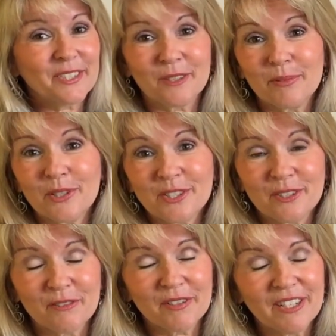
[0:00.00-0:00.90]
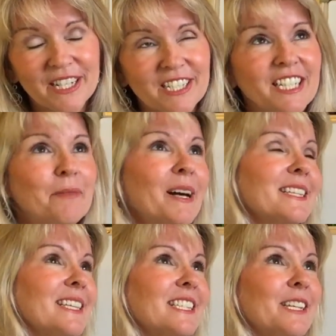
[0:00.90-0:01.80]
a little personal reflection. I
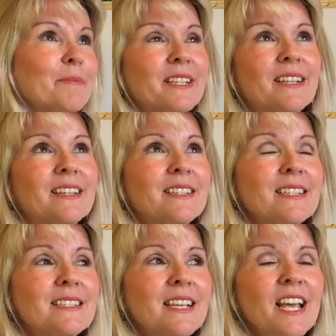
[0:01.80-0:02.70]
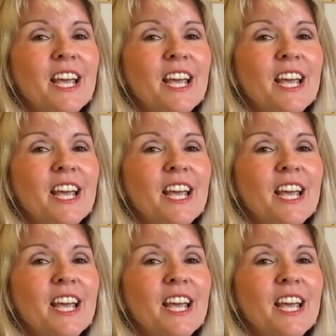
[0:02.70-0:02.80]
might say something like this.